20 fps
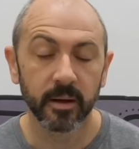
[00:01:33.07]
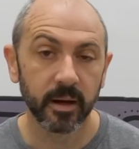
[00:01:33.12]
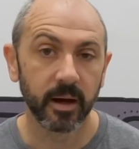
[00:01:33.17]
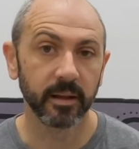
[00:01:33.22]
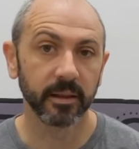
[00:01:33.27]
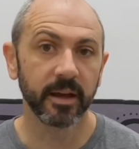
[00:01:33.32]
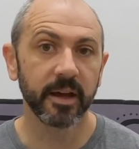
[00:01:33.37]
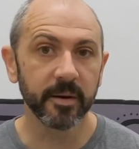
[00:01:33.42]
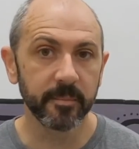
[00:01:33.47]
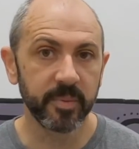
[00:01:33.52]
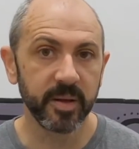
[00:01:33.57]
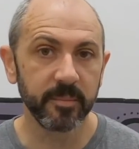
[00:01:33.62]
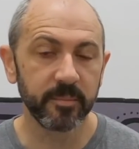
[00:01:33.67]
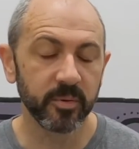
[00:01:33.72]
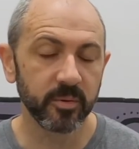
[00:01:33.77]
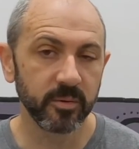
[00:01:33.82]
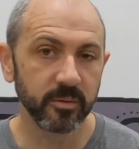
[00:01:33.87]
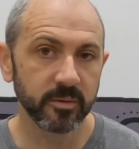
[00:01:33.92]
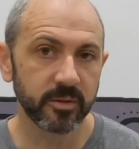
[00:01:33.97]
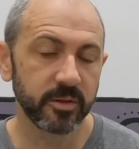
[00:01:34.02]
A lot of
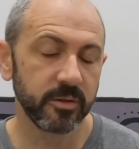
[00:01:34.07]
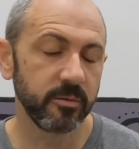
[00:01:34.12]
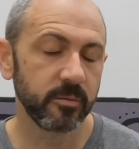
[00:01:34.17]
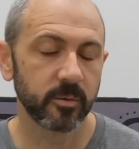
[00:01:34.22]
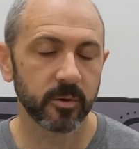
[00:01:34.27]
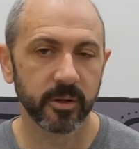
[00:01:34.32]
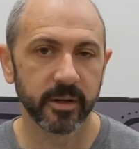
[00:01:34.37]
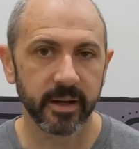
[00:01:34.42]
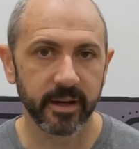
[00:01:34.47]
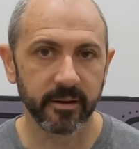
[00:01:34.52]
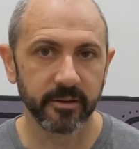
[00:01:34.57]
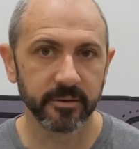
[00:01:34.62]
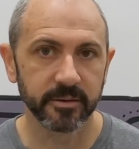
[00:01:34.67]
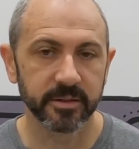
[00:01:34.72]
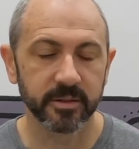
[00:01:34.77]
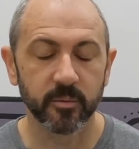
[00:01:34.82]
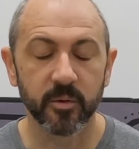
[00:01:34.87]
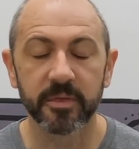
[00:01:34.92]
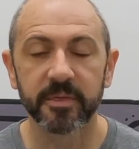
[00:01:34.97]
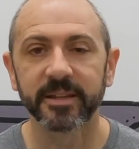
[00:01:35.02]
people do
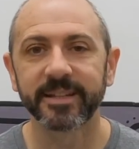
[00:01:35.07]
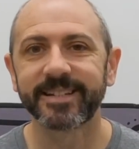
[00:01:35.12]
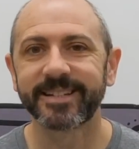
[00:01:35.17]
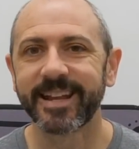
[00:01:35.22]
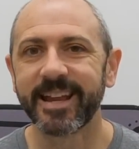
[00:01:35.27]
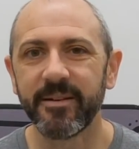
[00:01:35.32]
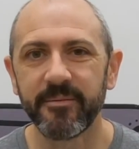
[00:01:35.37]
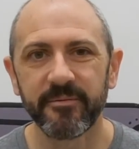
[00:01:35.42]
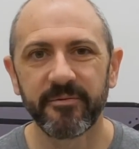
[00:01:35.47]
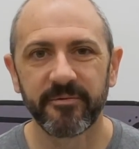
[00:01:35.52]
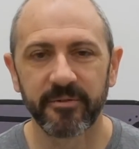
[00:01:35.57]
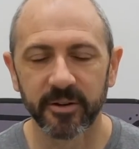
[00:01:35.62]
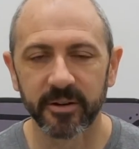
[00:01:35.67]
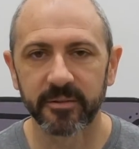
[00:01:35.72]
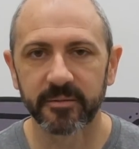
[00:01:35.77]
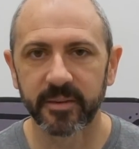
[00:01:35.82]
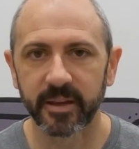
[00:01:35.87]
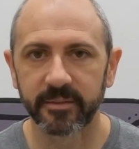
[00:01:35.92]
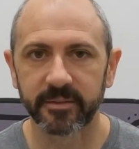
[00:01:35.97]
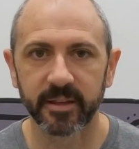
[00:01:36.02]
Royales with the same
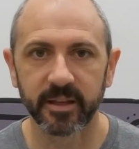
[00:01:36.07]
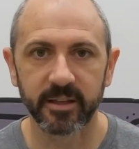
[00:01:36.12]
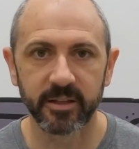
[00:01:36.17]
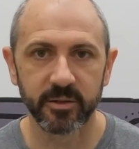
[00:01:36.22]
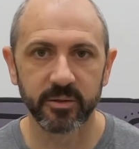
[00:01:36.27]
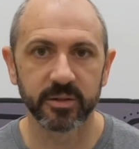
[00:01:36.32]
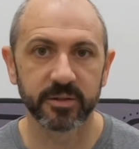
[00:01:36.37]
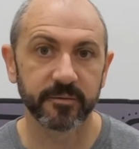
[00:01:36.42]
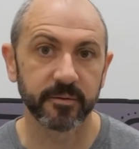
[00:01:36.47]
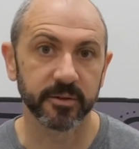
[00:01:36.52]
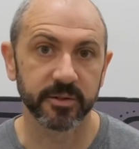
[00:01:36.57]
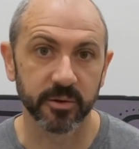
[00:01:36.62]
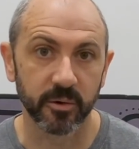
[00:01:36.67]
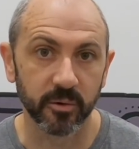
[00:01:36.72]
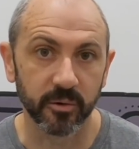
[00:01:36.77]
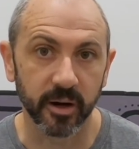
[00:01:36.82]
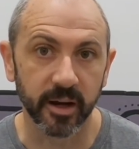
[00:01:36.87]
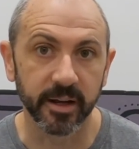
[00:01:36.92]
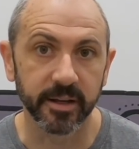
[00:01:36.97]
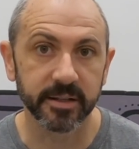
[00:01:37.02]
foot that they use for sole
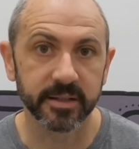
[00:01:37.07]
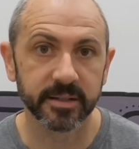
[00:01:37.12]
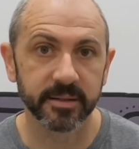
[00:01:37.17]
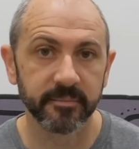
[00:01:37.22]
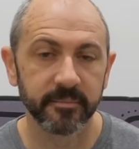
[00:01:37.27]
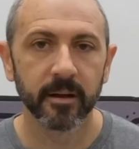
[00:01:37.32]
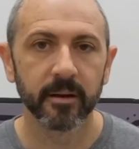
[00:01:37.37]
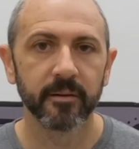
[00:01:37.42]
grinds.